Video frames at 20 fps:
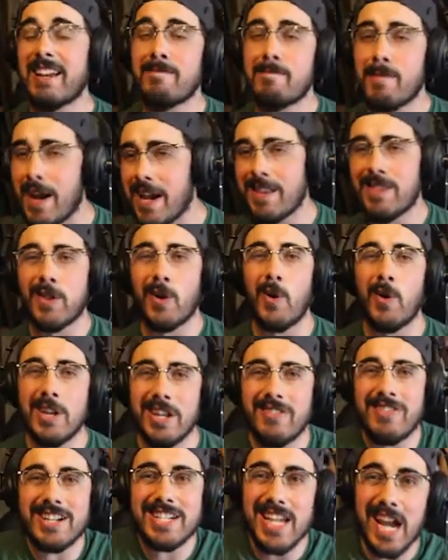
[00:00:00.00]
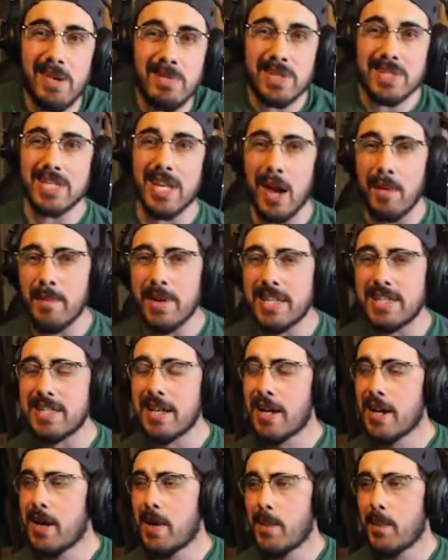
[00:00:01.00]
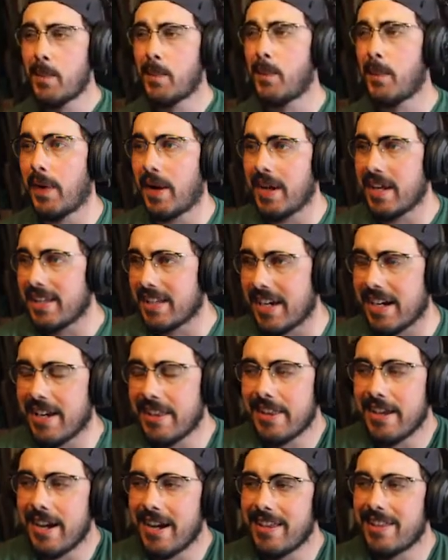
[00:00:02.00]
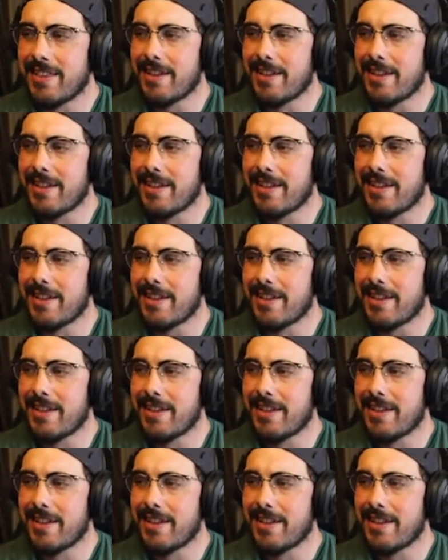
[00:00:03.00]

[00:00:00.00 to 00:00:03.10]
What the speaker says: Might throw in different types of zombies, but at the end of the day,